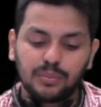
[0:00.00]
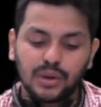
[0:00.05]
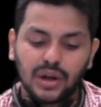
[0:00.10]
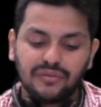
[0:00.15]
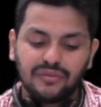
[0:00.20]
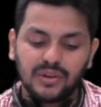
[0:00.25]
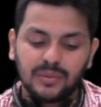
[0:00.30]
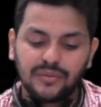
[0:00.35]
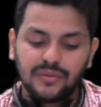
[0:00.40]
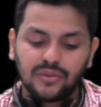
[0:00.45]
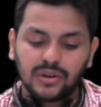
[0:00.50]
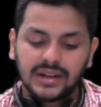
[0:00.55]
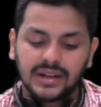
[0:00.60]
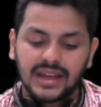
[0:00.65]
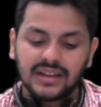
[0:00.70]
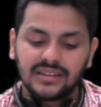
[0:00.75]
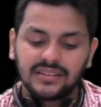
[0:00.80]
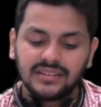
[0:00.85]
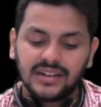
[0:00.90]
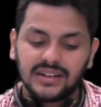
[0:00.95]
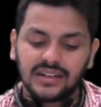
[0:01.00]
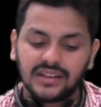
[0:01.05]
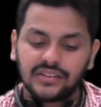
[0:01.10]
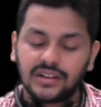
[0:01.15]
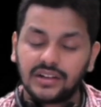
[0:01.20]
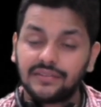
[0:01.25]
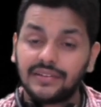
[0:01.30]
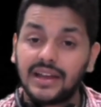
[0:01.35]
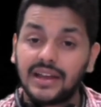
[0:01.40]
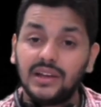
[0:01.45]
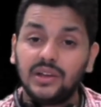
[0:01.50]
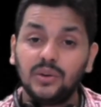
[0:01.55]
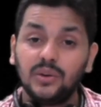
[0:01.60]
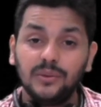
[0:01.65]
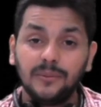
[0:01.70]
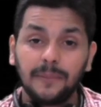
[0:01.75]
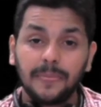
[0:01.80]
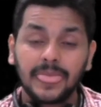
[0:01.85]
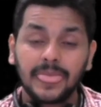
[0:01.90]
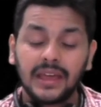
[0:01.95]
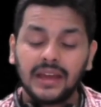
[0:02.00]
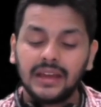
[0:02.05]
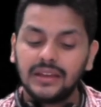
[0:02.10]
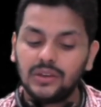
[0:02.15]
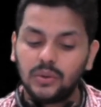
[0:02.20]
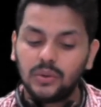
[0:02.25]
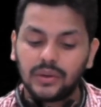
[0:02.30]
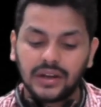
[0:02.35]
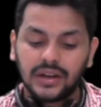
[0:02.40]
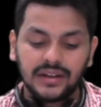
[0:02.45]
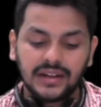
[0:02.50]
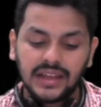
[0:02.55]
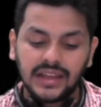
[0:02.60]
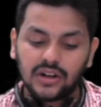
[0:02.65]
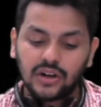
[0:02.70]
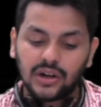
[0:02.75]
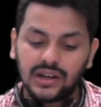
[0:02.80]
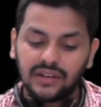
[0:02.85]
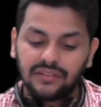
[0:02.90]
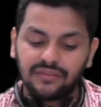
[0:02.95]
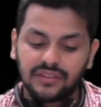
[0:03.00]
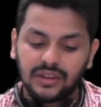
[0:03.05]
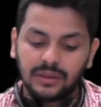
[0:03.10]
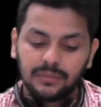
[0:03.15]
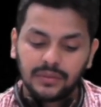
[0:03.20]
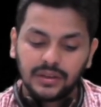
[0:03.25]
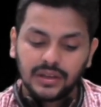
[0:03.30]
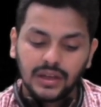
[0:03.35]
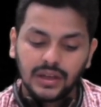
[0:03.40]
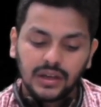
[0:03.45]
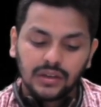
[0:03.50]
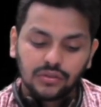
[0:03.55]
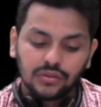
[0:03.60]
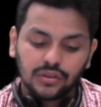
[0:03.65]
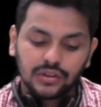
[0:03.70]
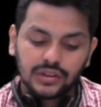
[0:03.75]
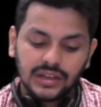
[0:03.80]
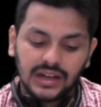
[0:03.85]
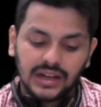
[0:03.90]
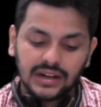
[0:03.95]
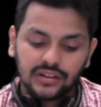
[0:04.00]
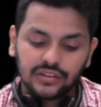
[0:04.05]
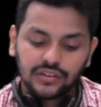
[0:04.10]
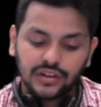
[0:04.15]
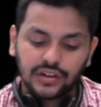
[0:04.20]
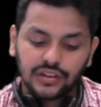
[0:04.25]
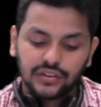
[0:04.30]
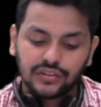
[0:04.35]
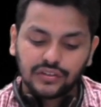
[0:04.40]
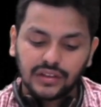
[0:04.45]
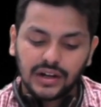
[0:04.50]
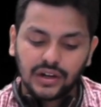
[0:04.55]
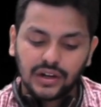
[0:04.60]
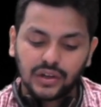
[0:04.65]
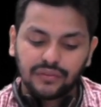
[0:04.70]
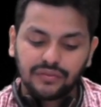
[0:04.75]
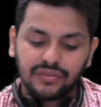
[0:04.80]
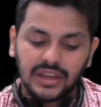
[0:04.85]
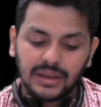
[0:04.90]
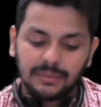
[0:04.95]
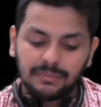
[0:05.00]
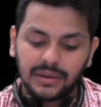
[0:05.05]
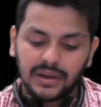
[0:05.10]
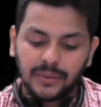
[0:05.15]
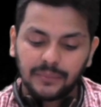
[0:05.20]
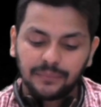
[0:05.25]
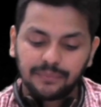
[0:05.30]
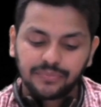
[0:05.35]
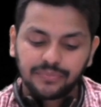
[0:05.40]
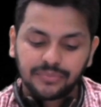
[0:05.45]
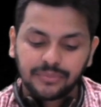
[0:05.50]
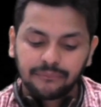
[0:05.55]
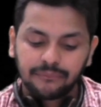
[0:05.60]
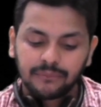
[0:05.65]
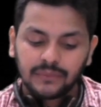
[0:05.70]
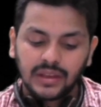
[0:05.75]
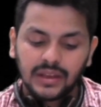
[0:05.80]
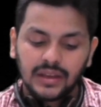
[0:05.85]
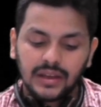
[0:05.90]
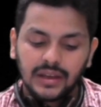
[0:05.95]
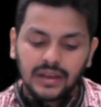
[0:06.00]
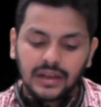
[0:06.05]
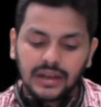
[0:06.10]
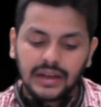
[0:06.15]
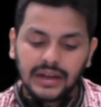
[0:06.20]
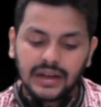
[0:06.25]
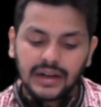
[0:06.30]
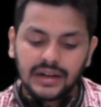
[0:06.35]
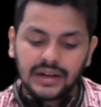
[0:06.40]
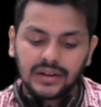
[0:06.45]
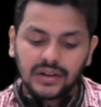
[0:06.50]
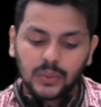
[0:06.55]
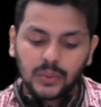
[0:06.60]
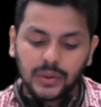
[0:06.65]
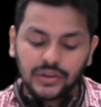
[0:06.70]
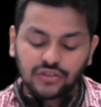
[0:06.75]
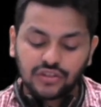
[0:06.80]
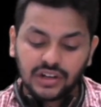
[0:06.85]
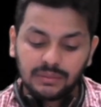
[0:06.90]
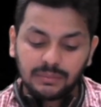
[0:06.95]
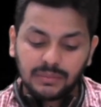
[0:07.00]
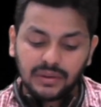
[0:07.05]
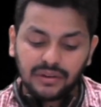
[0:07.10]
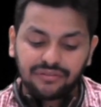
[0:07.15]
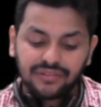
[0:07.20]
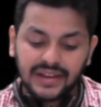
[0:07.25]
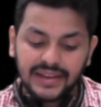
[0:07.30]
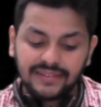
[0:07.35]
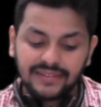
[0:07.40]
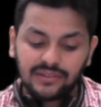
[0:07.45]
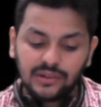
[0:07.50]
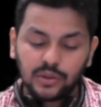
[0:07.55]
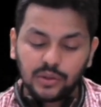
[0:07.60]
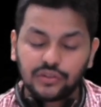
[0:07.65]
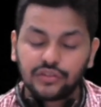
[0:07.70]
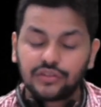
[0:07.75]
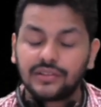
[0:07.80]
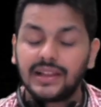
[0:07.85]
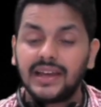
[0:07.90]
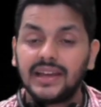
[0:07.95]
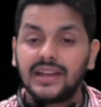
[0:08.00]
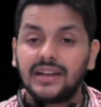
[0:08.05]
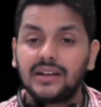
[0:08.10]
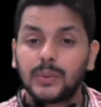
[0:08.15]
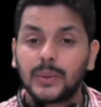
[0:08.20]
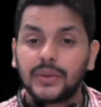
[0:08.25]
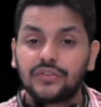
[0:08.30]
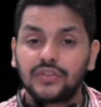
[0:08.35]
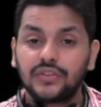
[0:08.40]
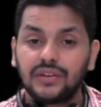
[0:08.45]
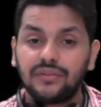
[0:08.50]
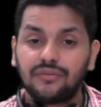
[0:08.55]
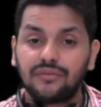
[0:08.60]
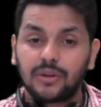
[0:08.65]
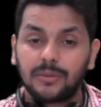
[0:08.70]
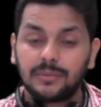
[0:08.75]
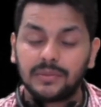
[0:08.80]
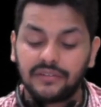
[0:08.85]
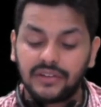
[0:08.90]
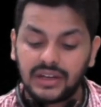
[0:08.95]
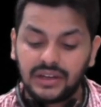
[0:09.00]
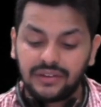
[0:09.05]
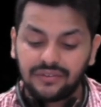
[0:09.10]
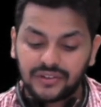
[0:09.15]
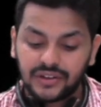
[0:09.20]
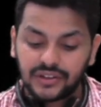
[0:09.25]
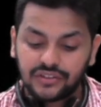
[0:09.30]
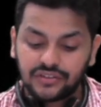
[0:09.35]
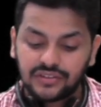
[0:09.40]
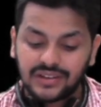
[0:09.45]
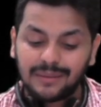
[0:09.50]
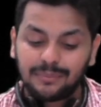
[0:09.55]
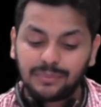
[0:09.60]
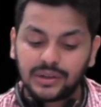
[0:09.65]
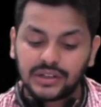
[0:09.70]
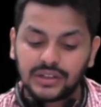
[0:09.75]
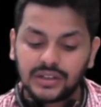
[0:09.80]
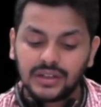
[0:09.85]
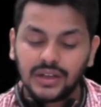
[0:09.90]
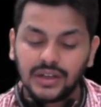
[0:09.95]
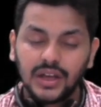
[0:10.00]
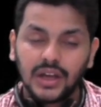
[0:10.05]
profit before tax, net asset value, you can take all of them. So the answer is none of the above. And question number 5 looks like question from the very first chapter,